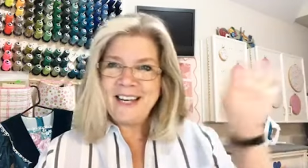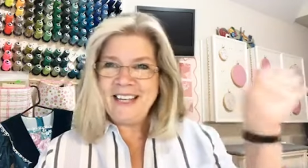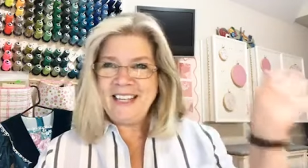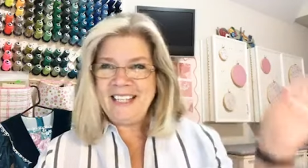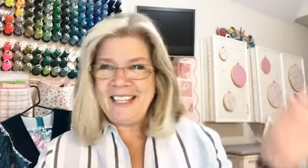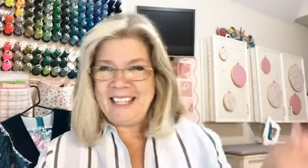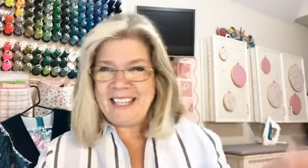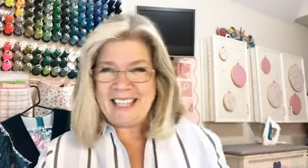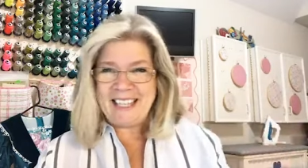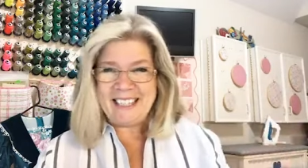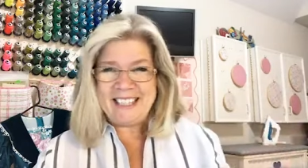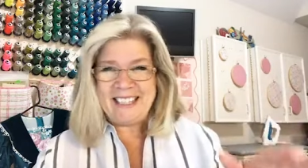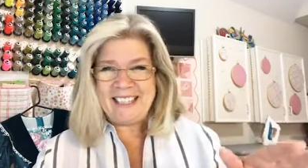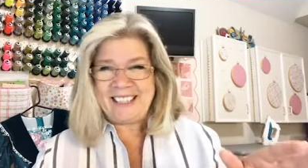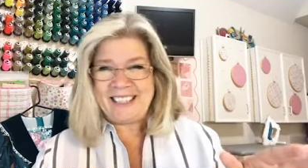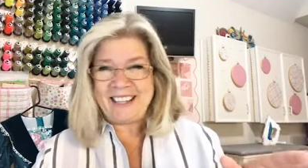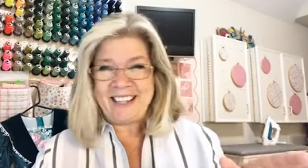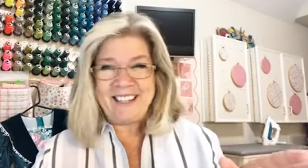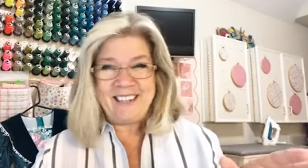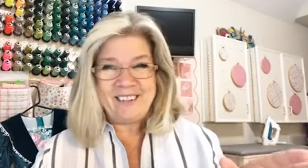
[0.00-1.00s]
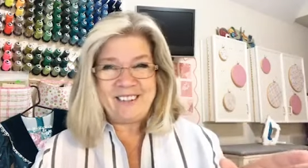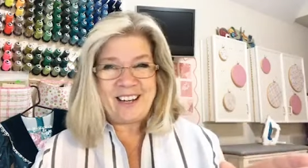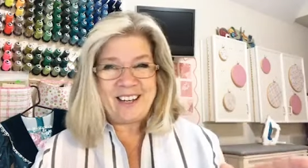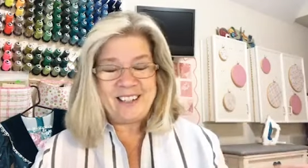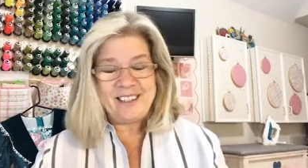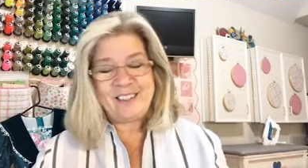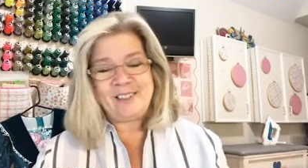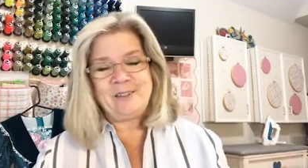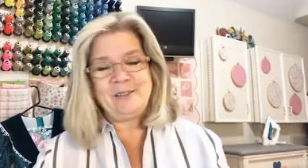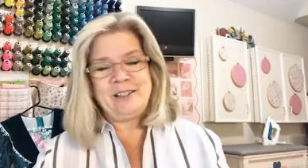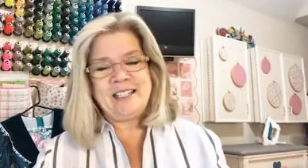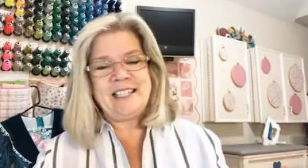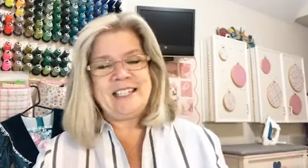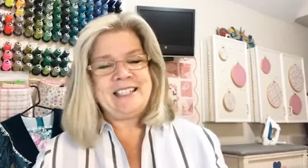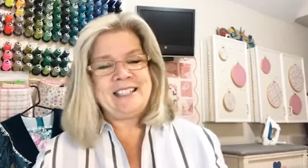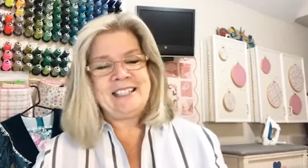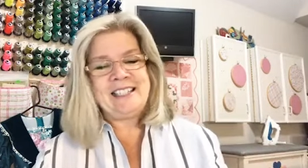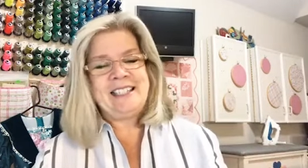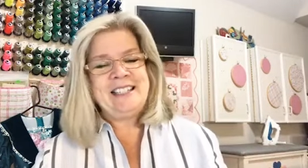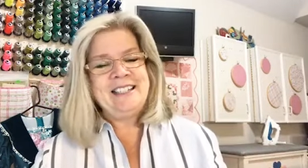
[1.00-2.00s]
I get sidetracked so
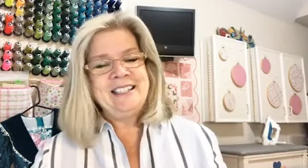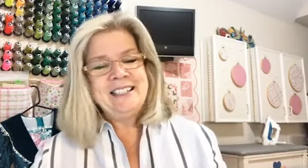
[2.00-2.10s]
easy.